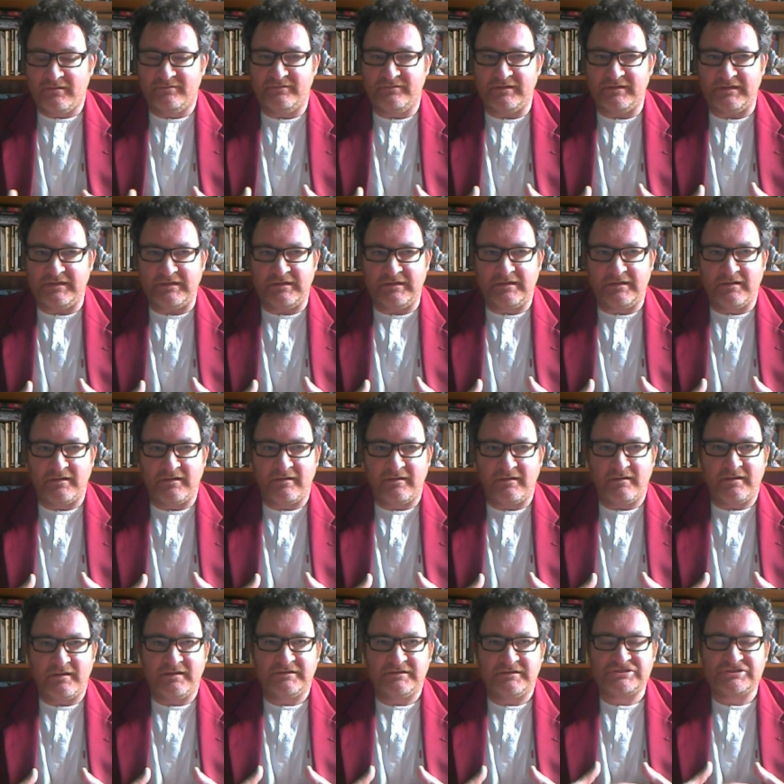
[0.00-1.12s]
The
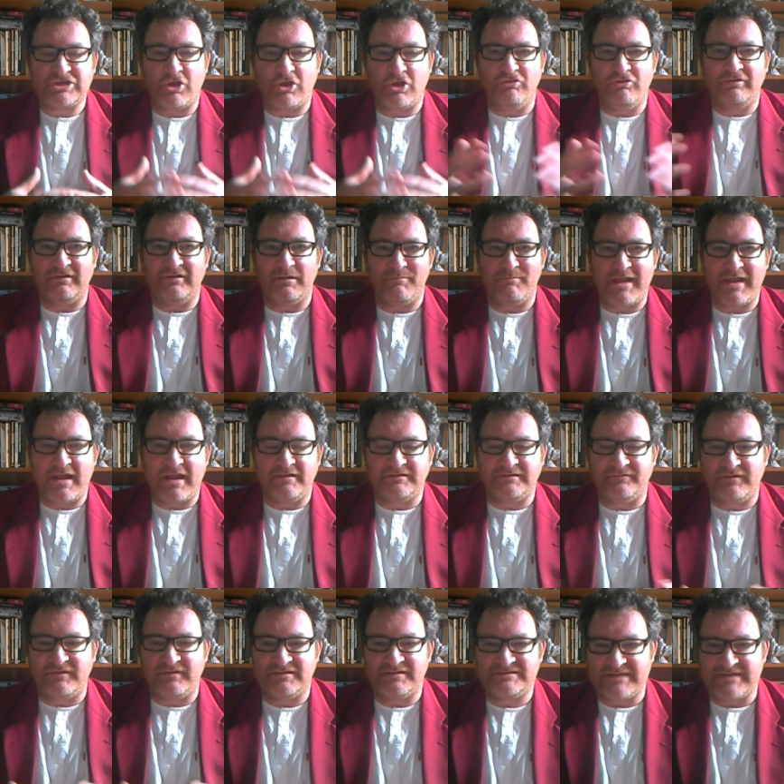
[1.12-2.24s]
total amount
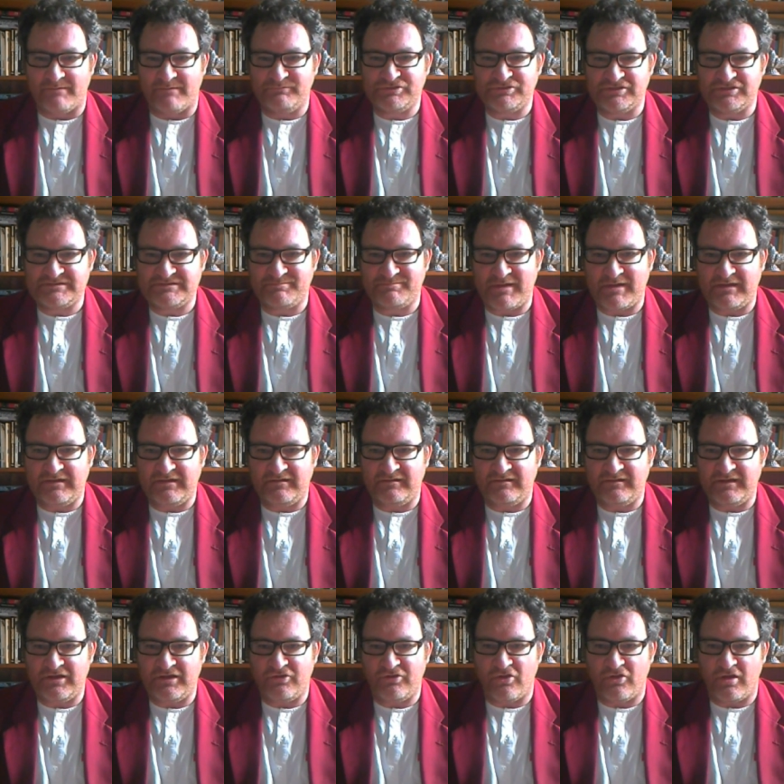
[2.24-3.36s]
of consumption spending in
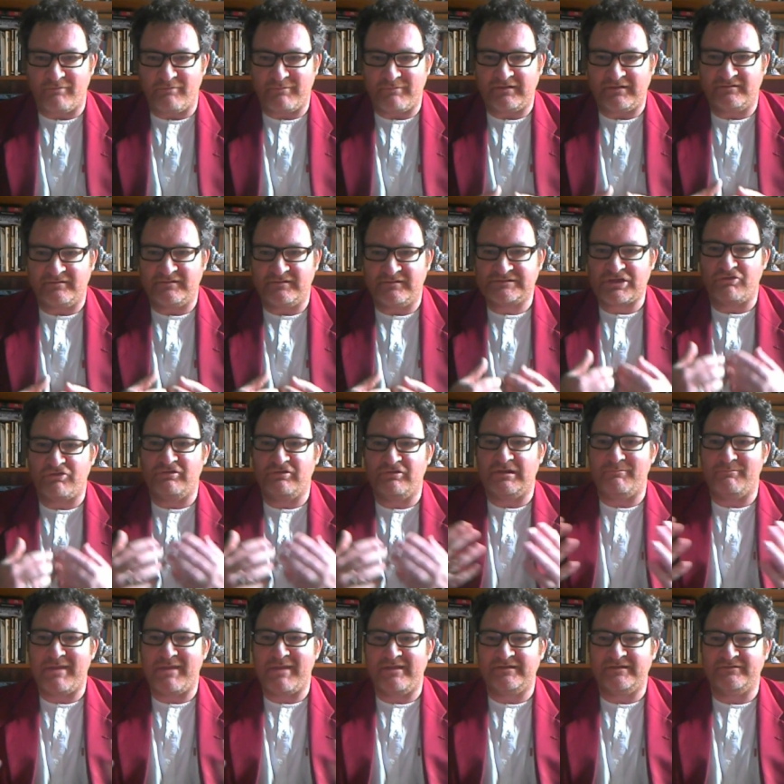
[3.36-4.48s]
the economy, the total
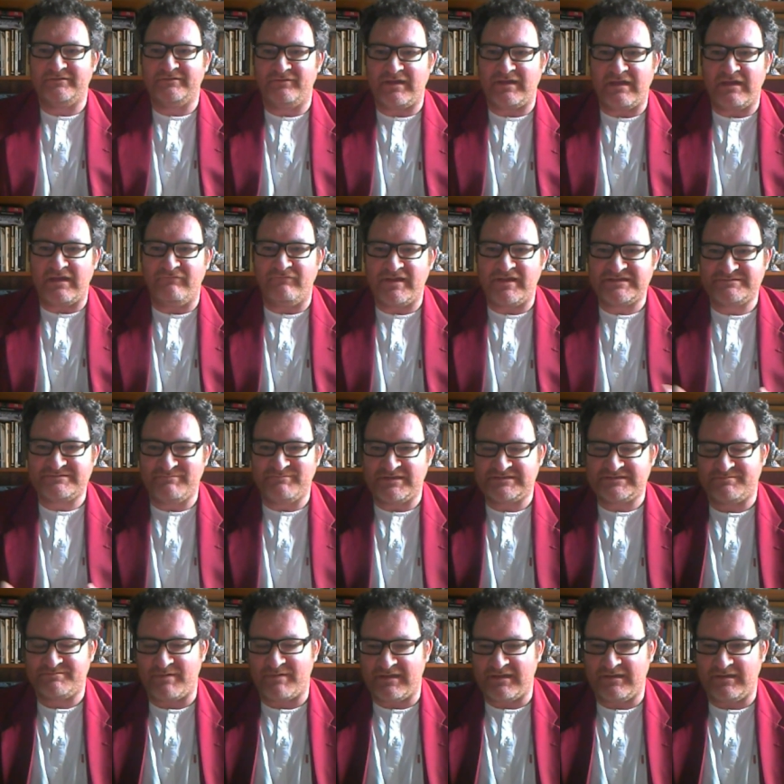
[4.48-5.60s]
amount of investment
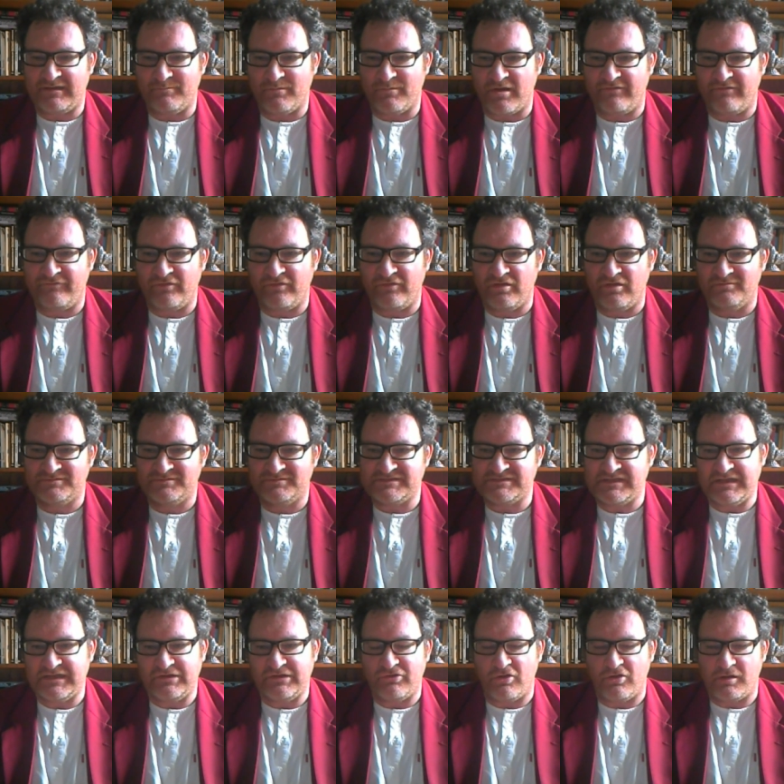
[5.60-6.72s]
spending by firms in
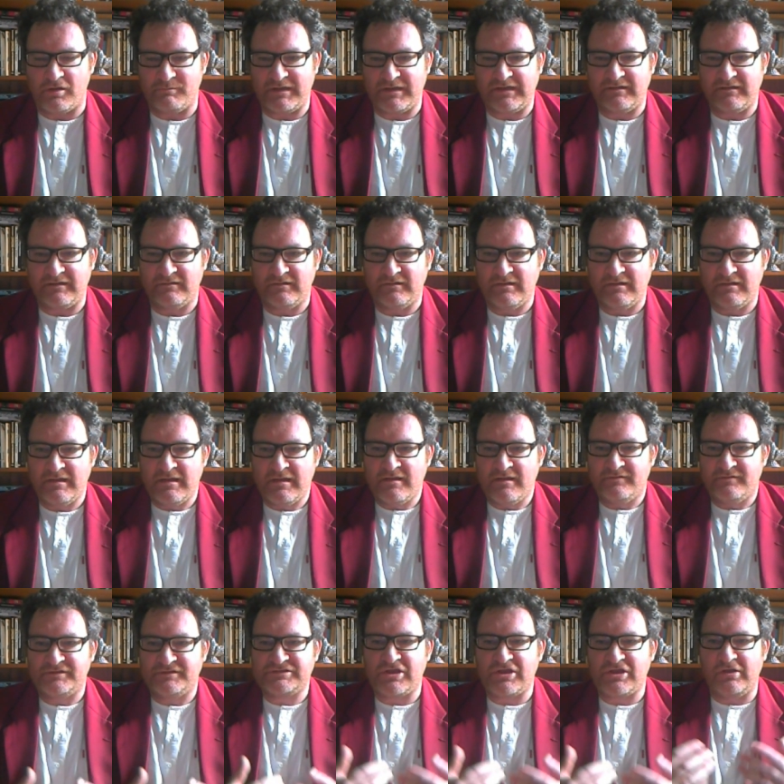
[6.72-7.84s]
the economy,
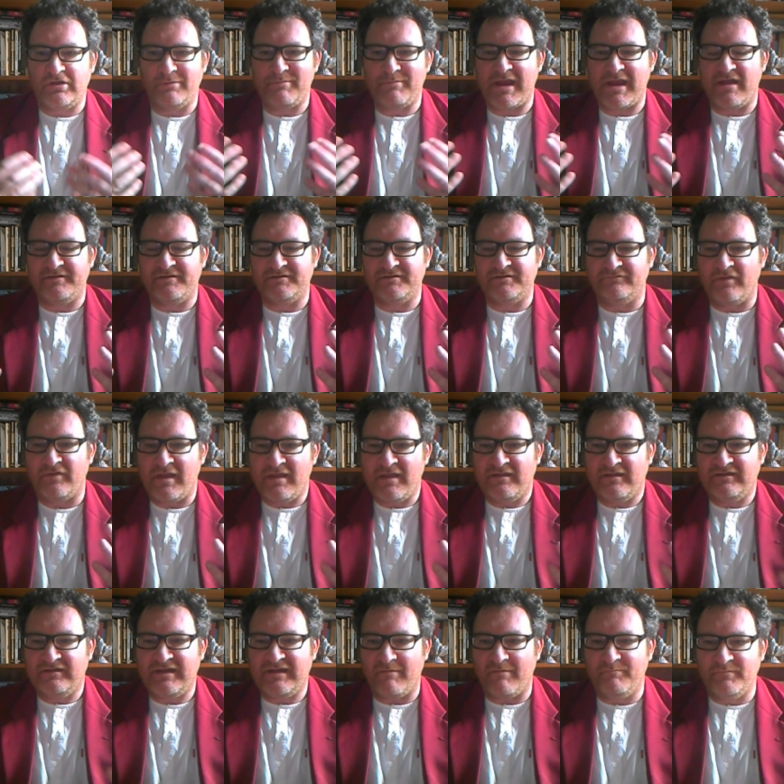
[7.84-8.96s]
the total amount of
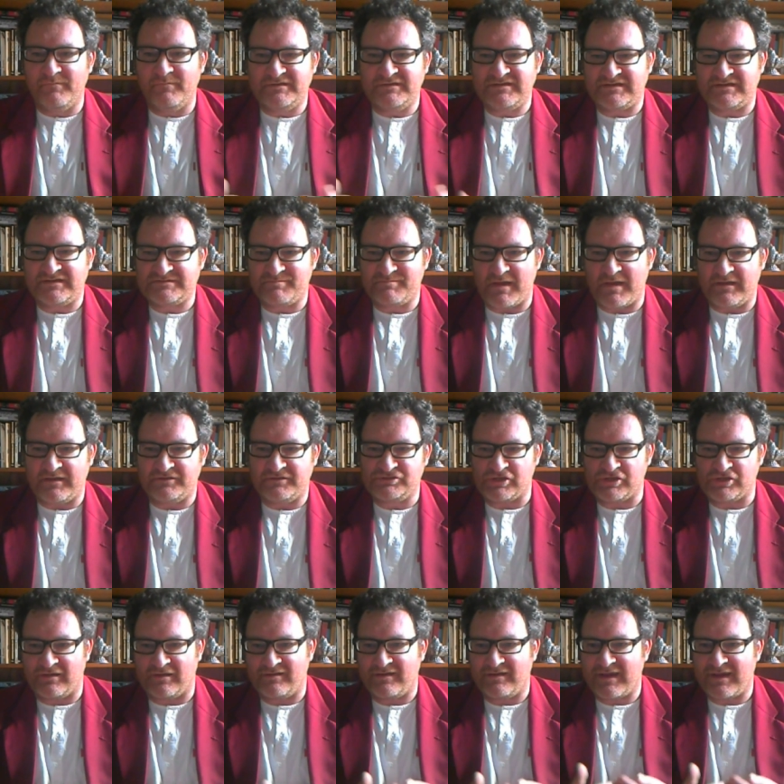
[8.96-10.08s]
government expenditure
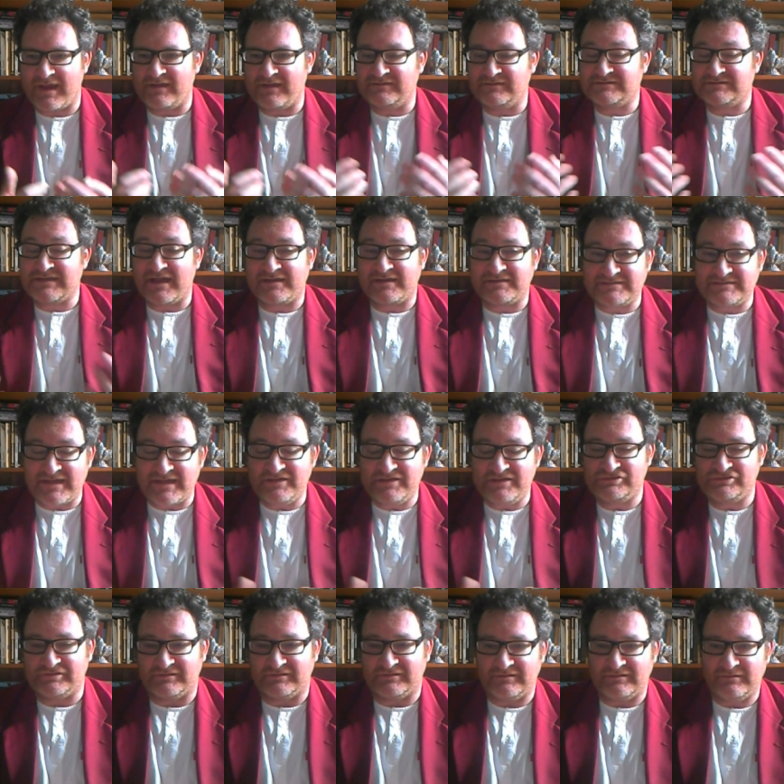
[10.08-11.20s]
and
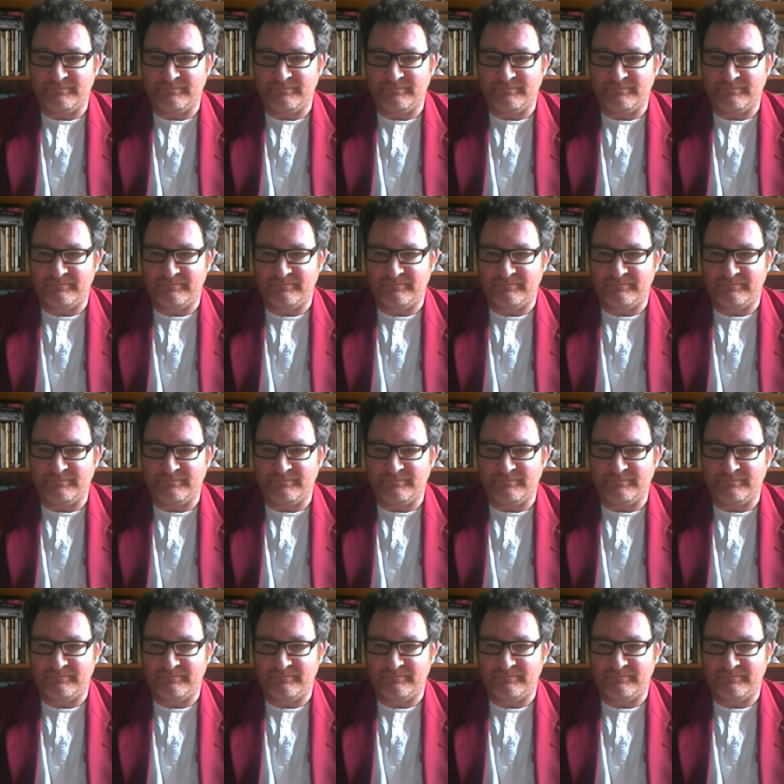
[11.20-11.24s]
taxation,